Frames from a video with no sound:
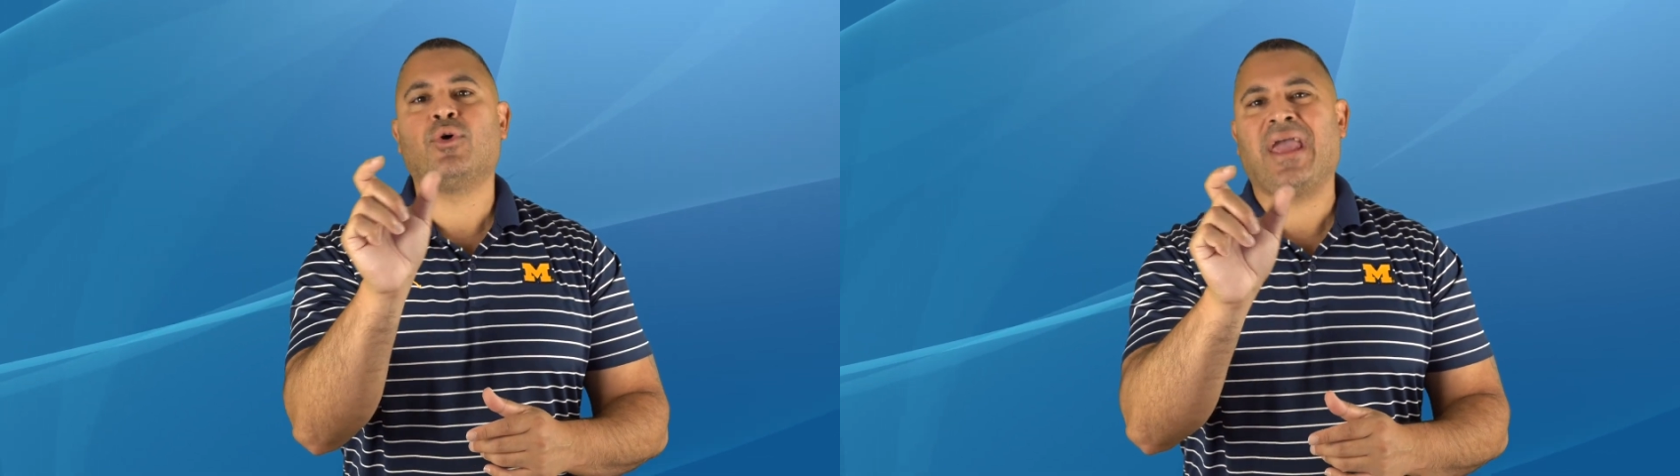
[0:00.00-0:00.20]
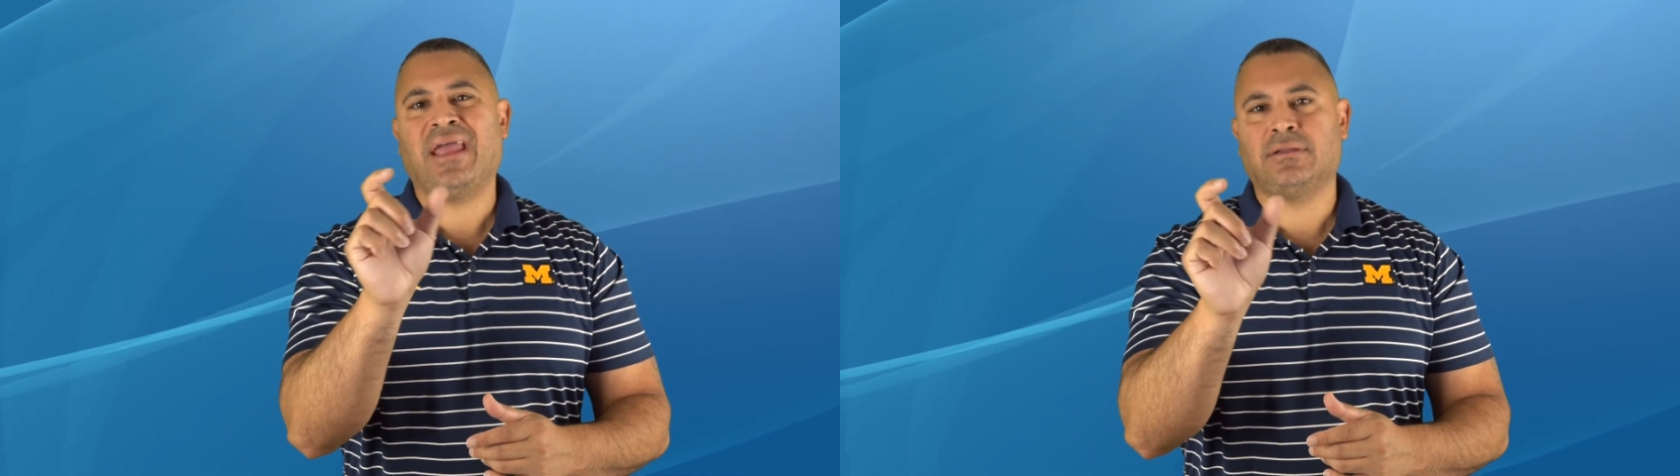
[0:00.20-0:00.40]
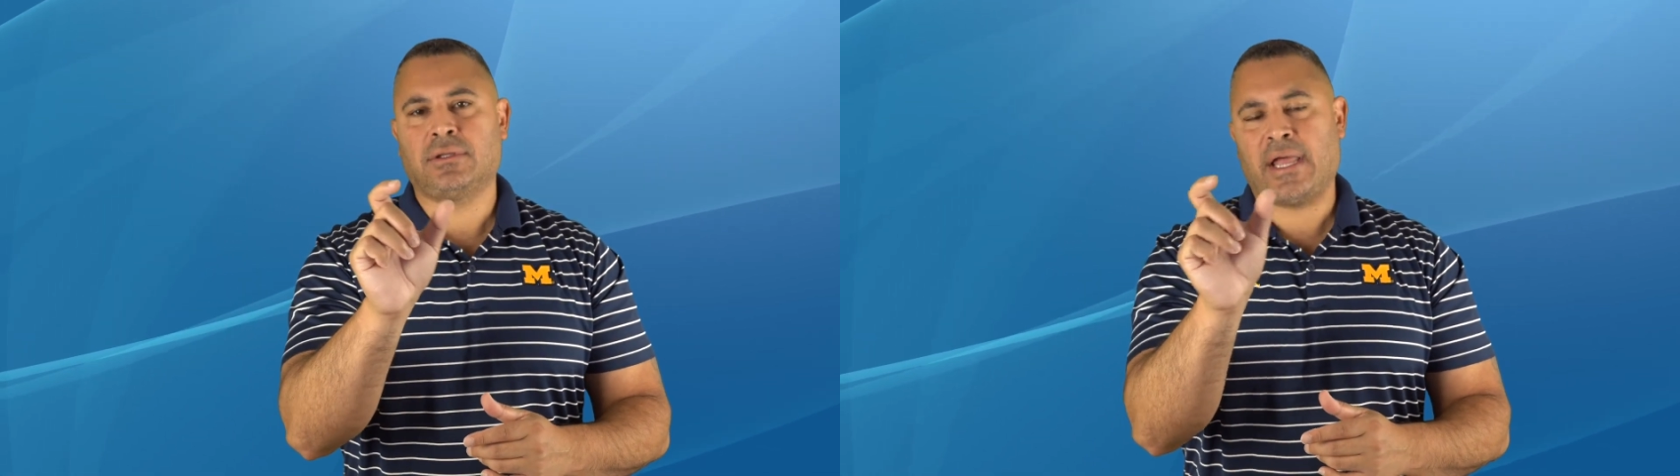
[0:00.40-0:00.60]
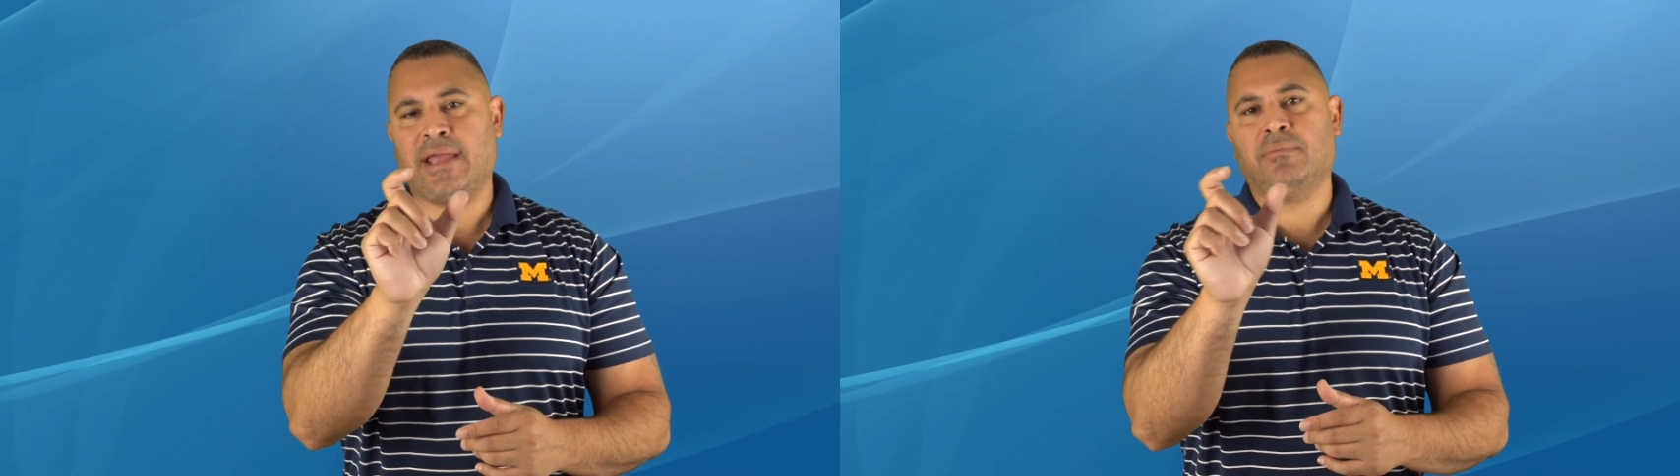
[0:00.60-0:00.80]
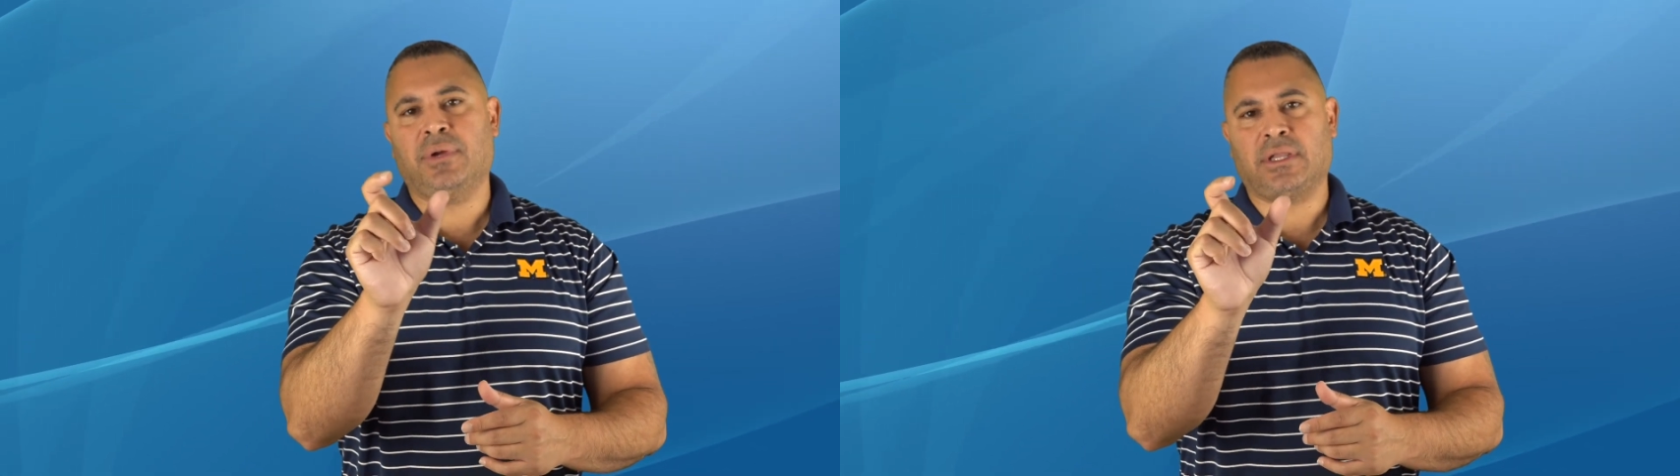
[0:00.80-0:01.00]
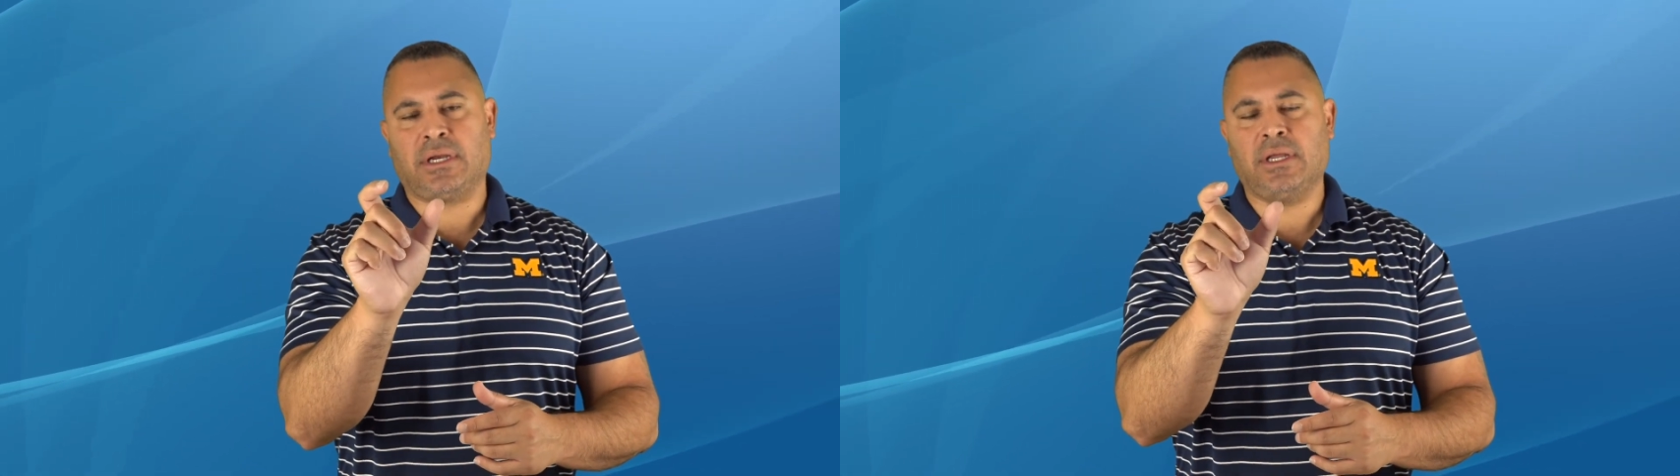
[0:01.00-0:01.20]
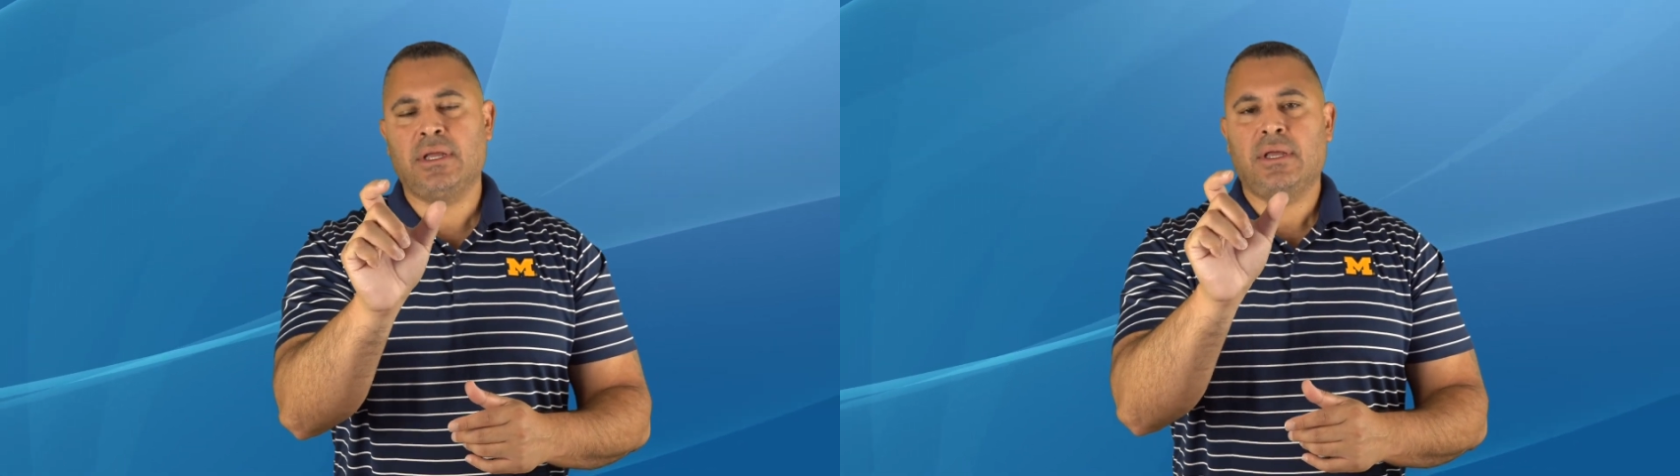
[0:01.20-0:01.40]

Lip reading: gain liability.